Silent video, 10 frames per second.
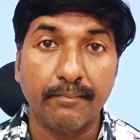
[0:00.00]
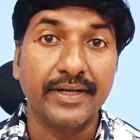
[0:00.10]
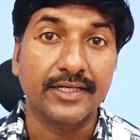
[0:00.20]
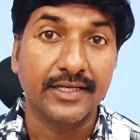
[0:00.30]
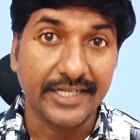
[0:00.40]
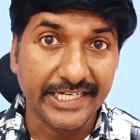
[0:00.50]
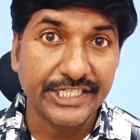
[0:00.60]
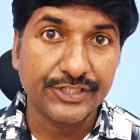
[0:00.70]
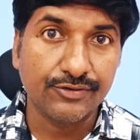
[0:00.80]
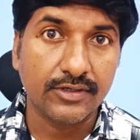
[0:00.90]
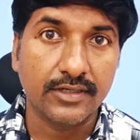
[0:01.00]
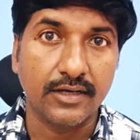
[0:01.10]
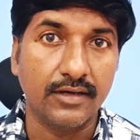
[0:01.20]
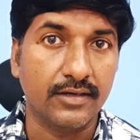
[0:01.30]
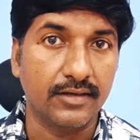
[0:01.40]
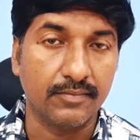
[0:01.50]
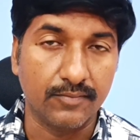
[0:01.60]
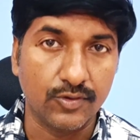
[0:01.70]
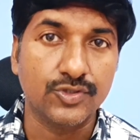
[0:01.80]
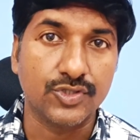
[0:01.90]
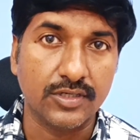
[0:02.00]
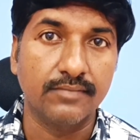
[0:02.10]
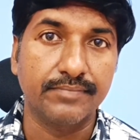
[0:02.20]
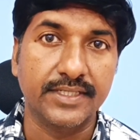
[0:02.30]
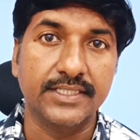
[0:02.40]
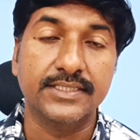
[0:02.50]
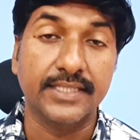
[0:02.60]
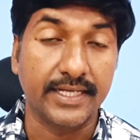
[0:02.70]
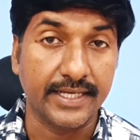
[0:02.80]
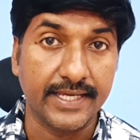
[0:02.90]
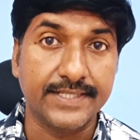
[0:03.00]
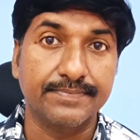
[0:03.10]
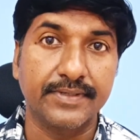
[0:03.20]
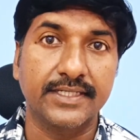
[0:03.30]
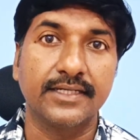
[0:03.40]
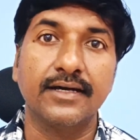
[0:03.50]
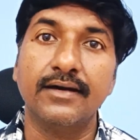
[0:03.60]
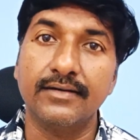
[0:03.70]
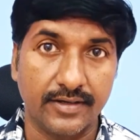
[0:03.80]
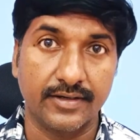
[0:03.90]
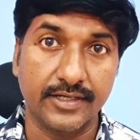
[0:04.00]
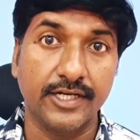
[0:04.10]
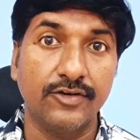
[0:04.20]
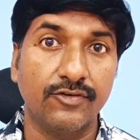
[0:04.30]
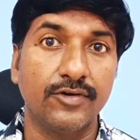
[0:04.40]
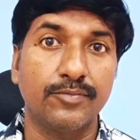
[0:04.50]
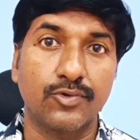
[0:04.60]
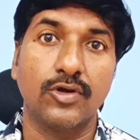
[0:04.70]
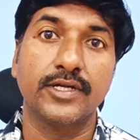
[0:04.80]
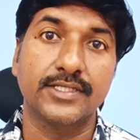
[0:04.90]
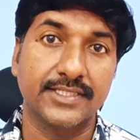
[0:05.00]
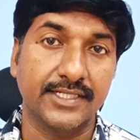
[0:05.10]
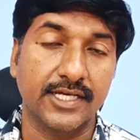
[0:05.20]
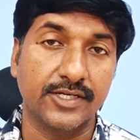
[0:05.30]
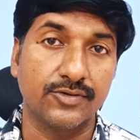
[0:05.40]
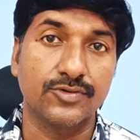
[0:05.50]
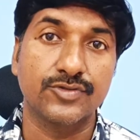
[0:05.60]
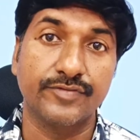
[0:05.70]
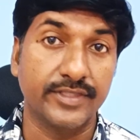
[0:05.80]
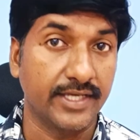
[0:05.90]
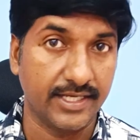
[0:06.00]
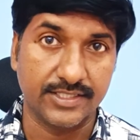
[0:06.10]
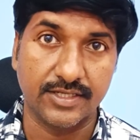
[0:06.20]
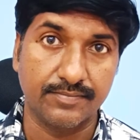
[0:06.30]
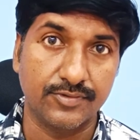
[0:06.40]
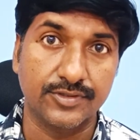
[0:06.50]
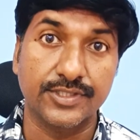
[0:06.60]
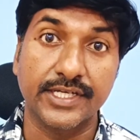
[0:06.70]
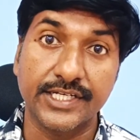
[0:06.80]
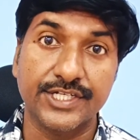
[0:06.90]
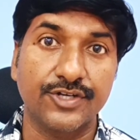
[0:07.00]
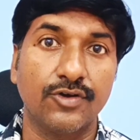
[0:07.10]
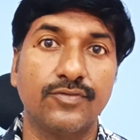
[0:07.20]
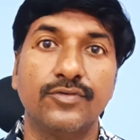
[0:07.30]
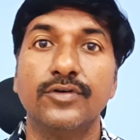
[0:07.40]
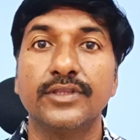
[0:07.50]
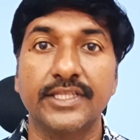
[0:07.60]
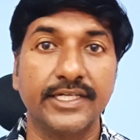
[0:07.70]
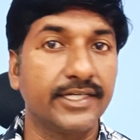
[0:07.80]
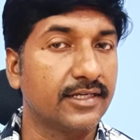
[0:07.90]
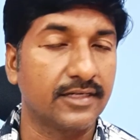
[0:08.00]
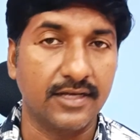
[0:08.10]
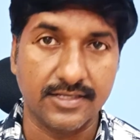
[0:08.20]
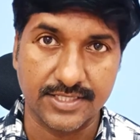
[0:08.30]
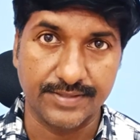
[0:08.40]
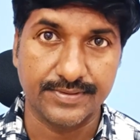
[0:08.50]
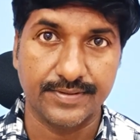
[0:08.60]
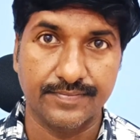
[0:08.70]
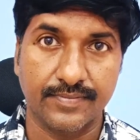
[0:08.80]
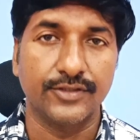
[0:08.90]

But interior or most companies, they are expecting real world project scenarios with examples instead of theoretical concepts.